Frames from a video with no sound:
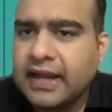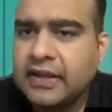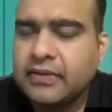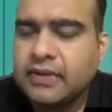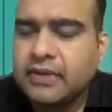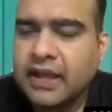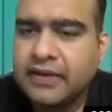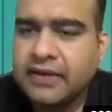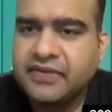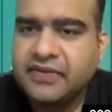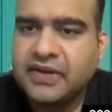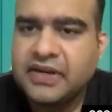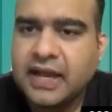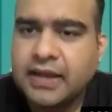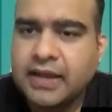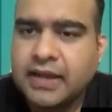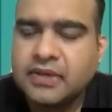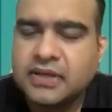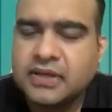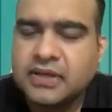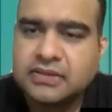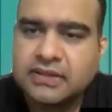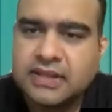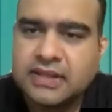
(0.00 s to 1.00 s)
every time
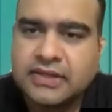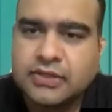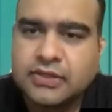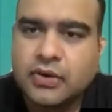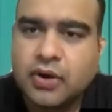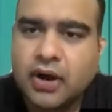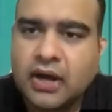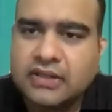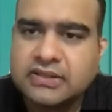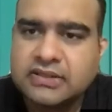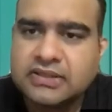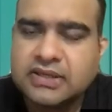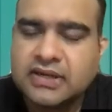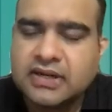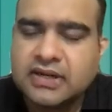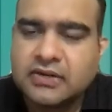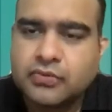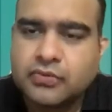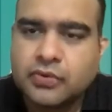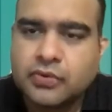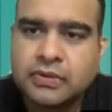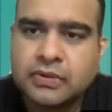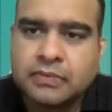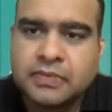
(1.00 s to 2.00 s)
that you answer a
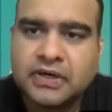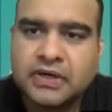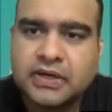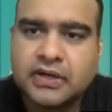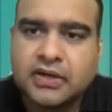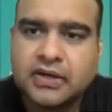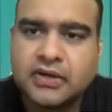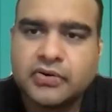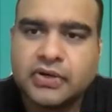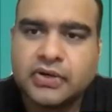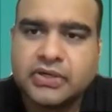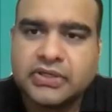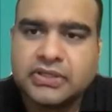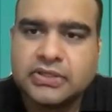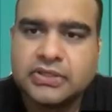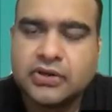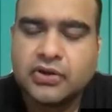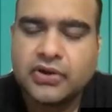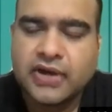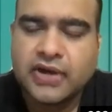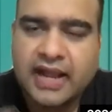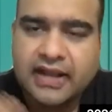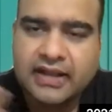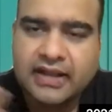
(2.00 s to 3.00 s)
particular question,
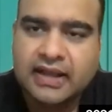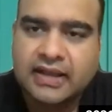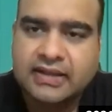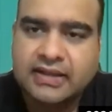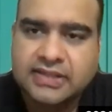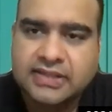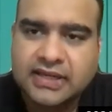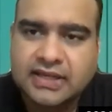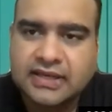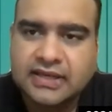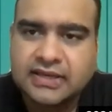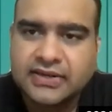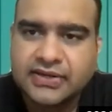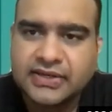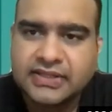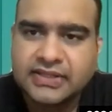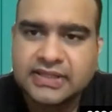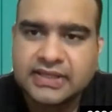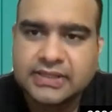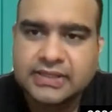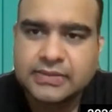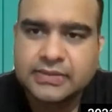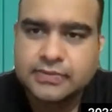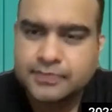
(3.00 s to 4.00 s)
your rank actually
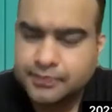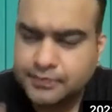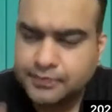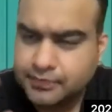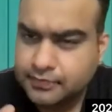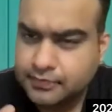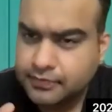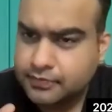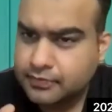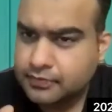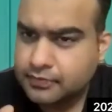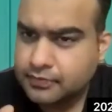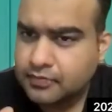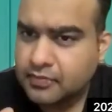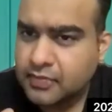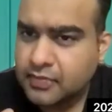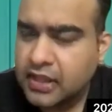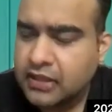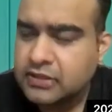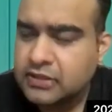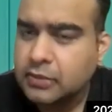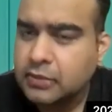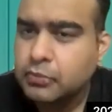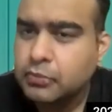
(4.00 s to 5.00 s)
increases.
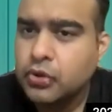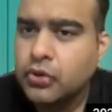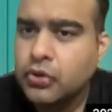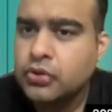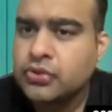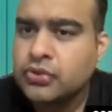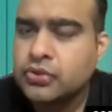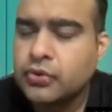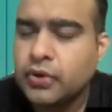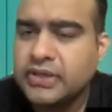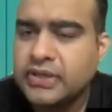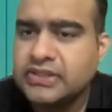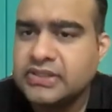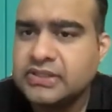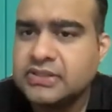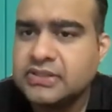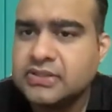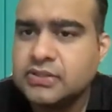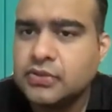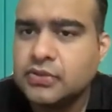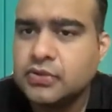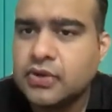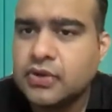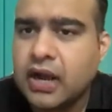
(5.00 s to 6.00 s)
The more
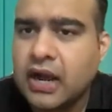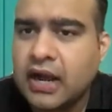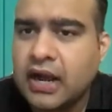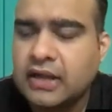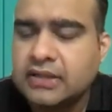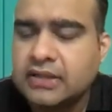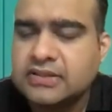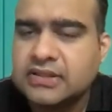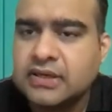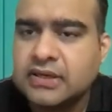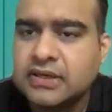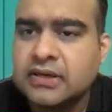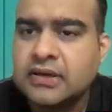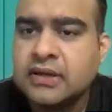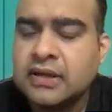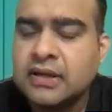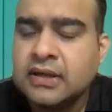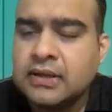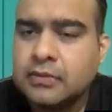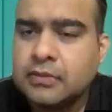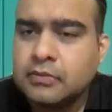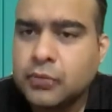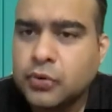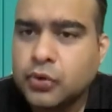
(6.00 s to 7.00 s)
questions you answer,
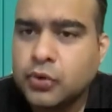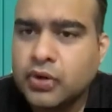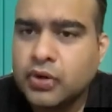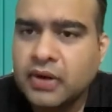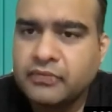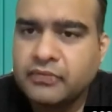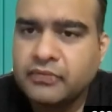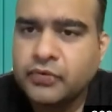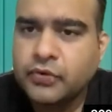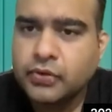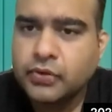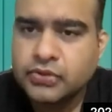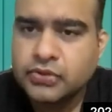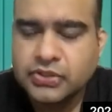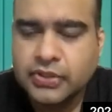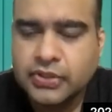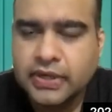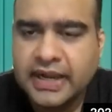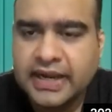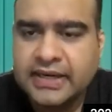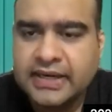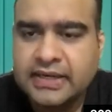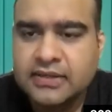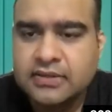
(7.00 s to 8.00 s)
more upvotes you
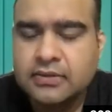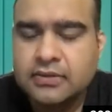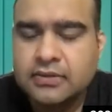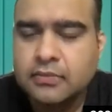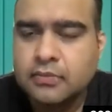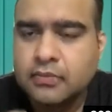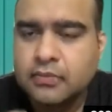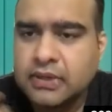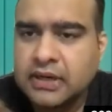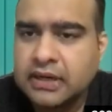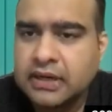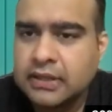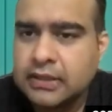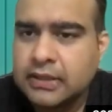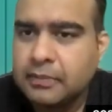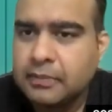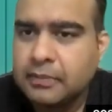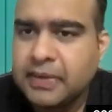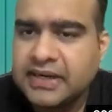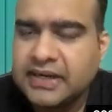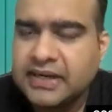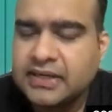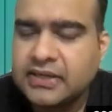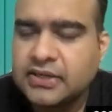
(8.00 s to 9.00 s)
get, the
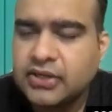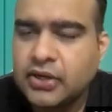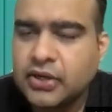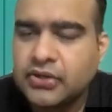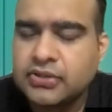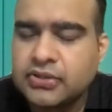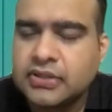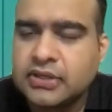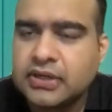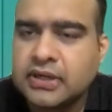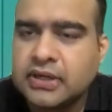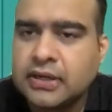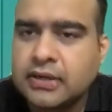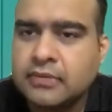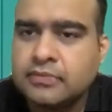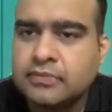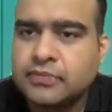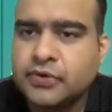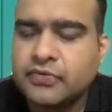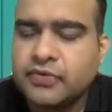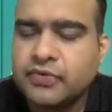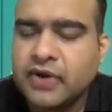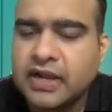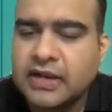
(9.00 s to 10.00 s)
better your
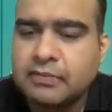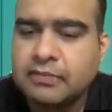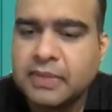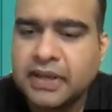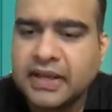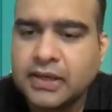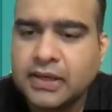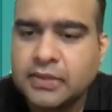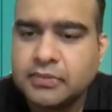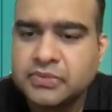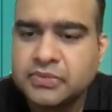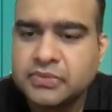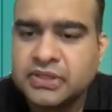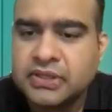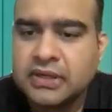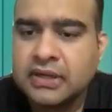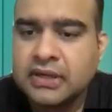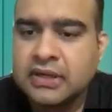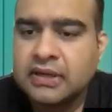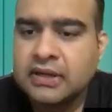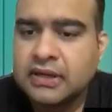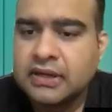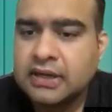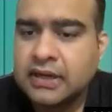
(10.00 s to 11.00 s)
profile becomes.
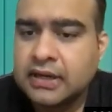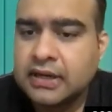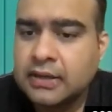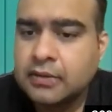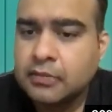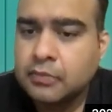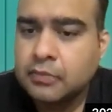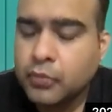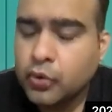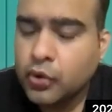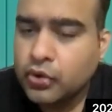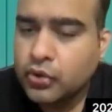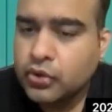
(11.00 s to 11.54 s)
More